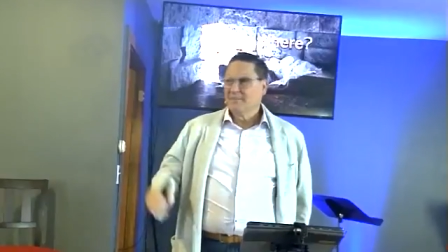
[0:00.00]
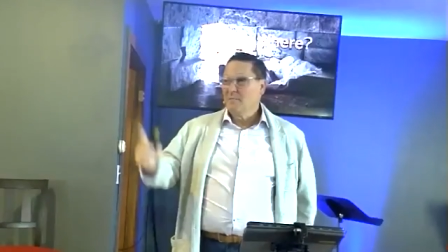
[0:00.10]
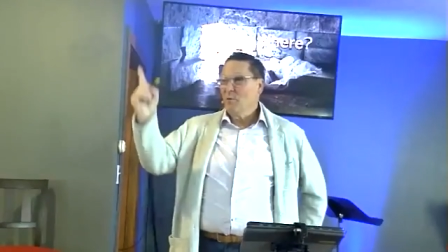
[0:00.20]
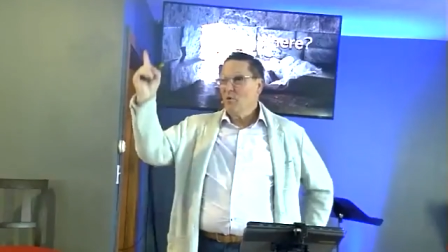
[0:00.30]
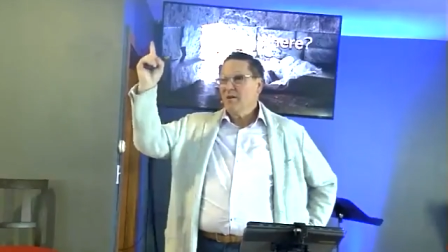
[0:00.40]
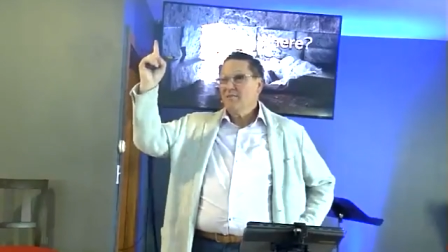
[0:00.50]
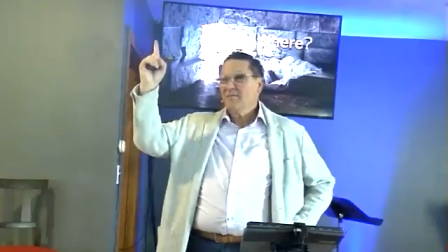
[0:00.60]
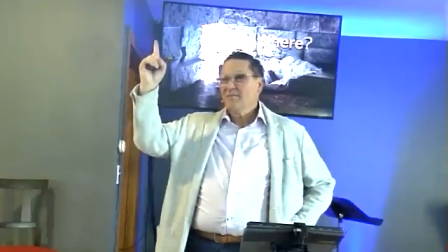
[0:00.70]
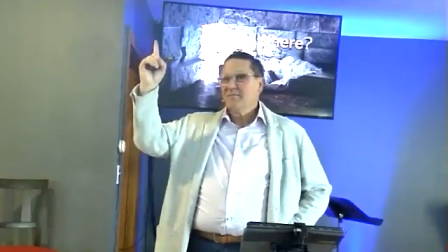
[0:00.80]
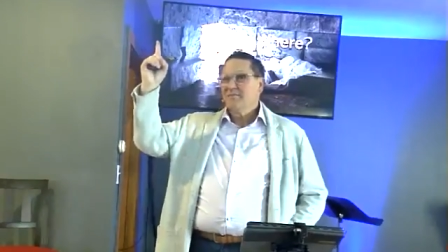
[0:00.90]
Number one,
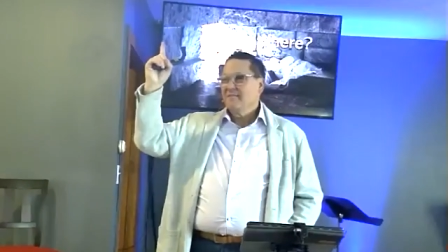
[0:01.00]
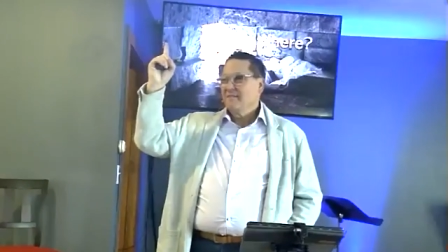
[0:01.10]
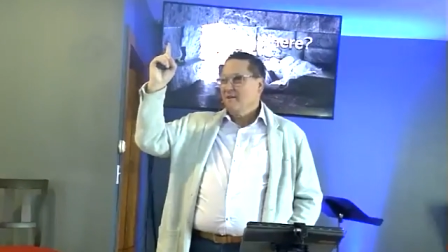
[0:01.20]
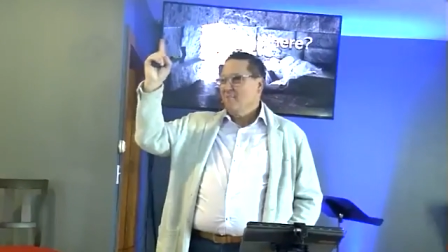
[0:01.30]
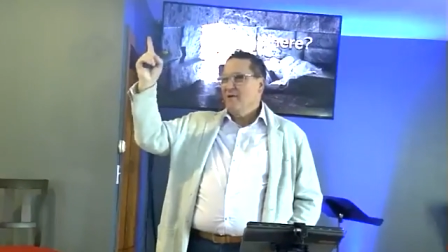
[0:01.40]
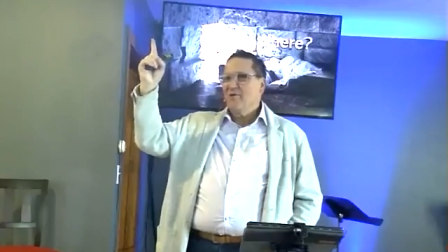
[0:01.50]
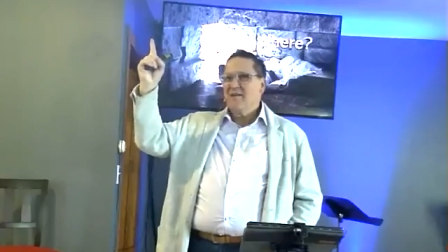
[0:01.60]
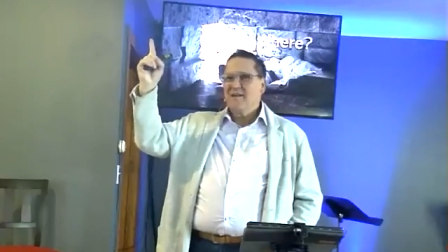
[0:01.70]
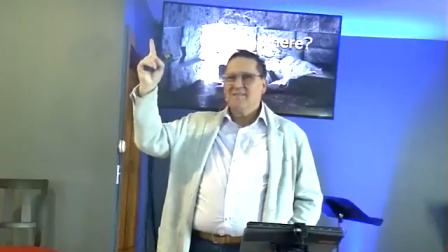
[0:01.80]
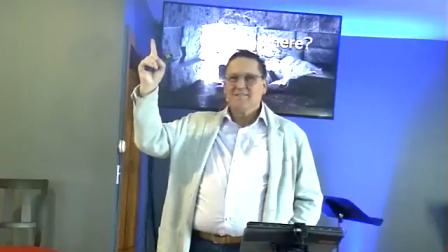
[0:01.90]
admit our
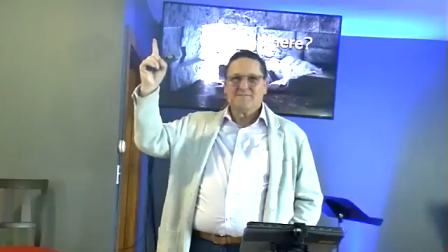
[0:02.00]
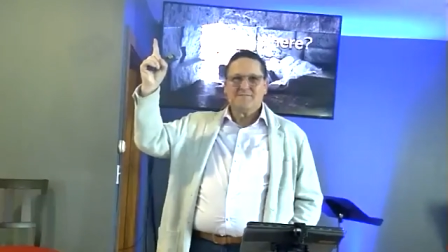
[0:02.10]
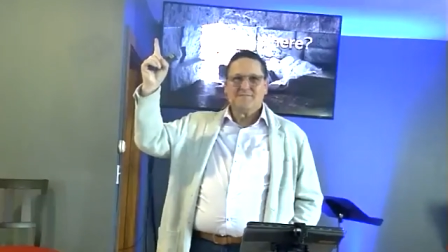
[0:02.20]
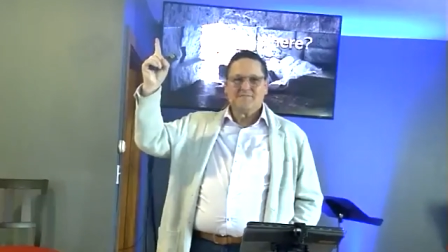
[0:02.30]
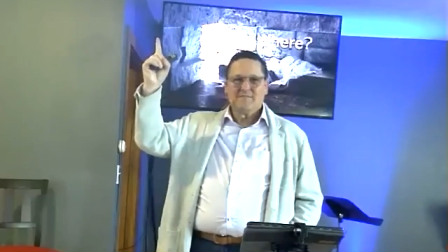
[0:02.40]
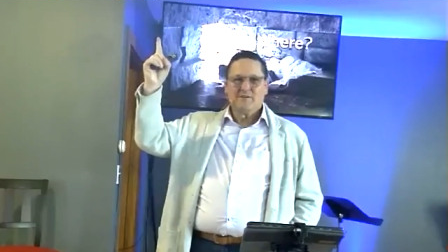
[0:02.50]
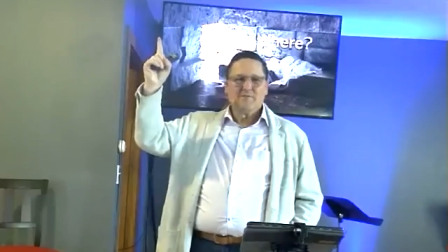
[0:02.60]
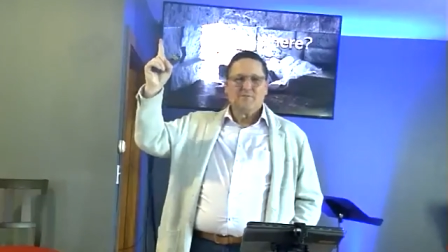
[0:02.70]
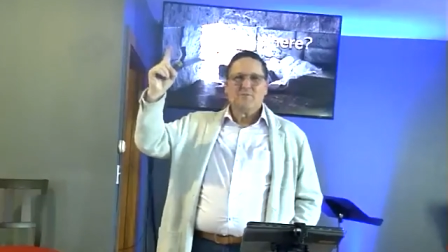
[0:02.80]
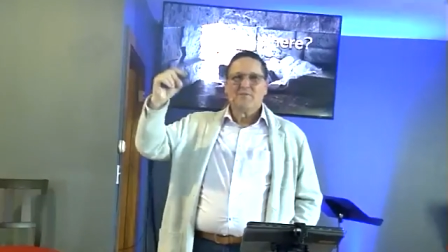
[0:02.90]
need.
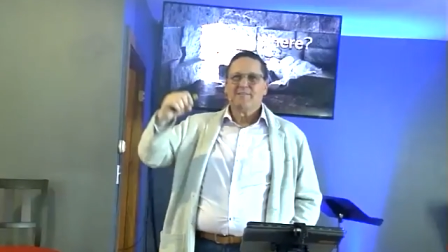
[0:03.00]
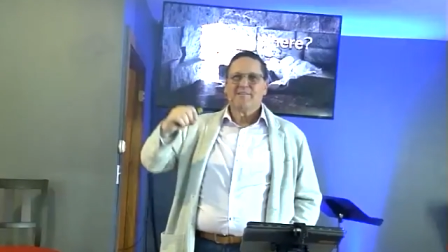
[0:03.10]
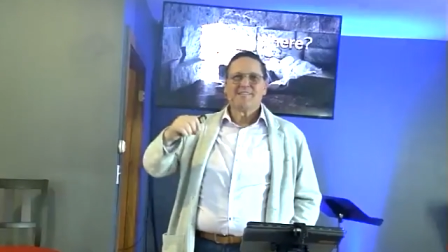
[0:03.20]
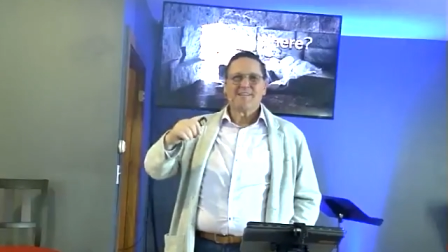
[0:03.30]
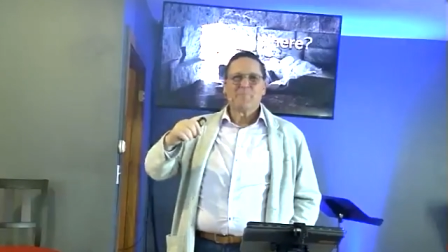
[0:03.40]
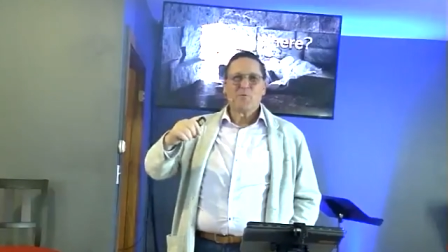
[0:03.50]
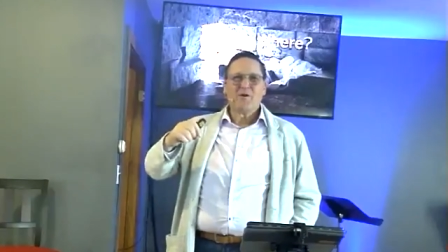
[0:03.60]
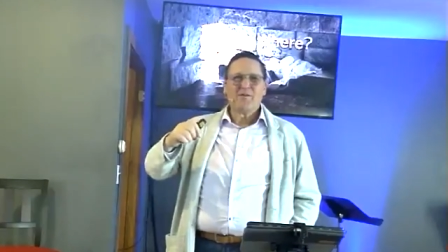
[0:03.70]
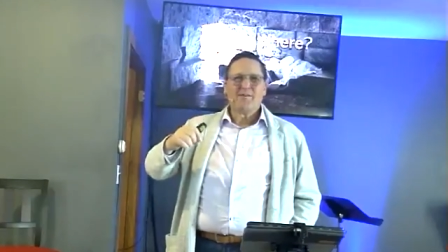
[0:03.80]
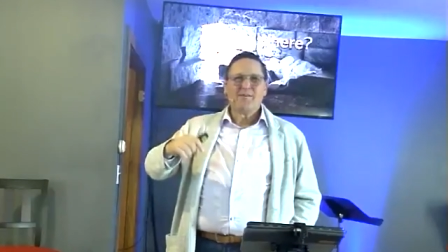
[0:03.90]
Did I say number
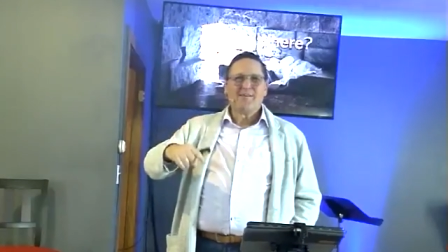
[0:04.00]
one?